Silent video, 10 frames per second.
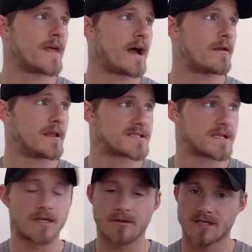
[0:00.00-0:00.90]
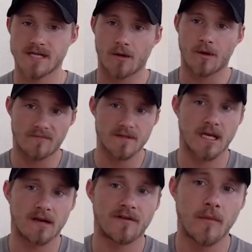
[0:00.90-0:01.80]
that is the huge takeaway I've
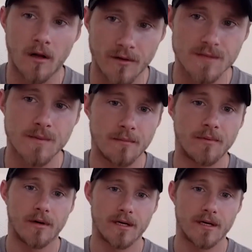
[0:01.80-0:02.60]
taken from all these people,